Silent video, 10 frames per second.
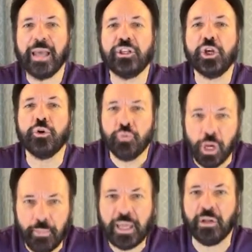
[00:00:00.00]
And you
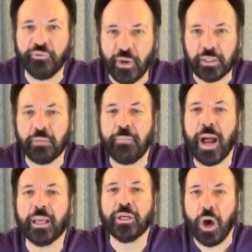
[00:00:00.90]
will be confronted
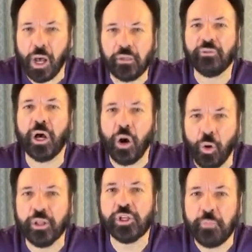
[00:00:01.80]
by God, the
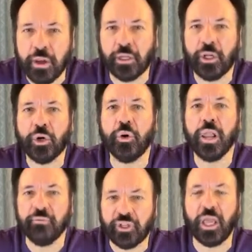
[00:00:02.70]
Holy Spirit, who
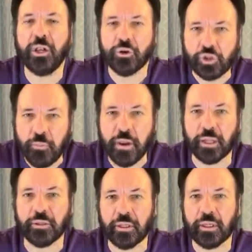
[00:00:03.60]
lives in your
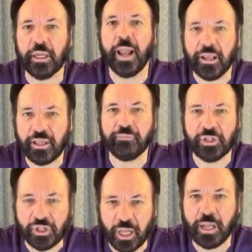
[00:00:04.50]
spirit. And as I've
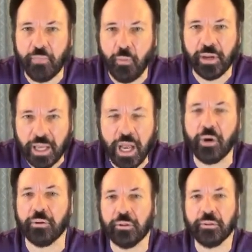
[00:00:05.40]
just said a moment
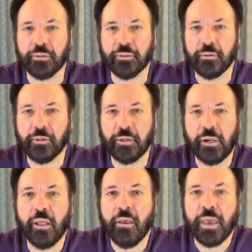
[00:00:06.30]
ago,
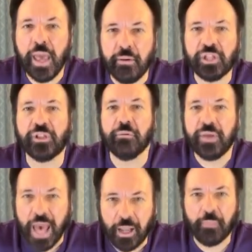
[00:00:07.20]
here is the
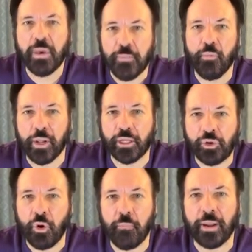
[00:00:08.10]
reality. People want to
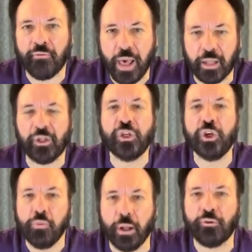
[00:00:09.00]
talk about reality.
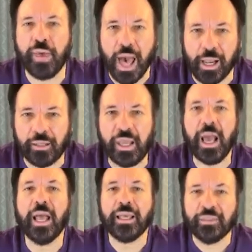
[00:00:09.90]
You want
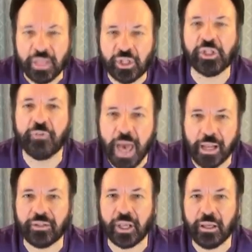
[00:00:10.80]
reality? This is
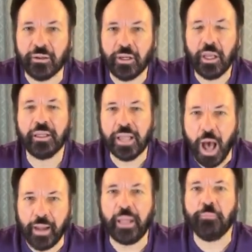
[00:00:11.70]
reality.
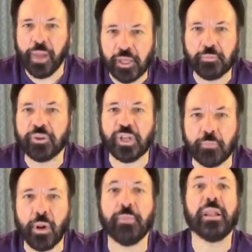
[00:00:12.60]
90 plus
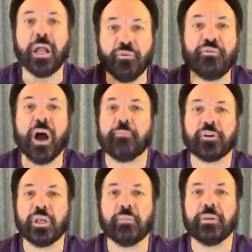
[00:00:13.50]
percent, probably
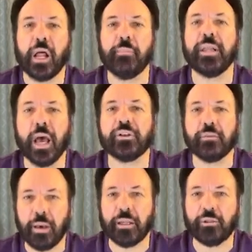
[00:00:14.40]
95%, but I'll be nice
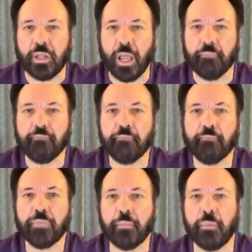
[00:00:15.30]
about it today.
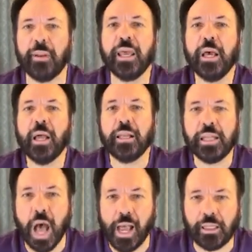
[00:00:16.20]
Probably
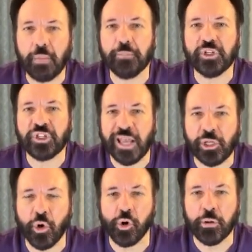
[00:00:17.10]

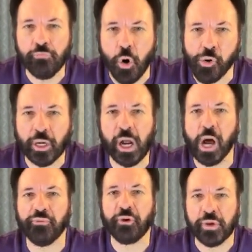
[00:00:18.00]
90% or more
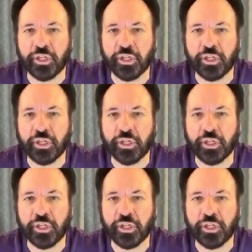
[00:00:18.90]
of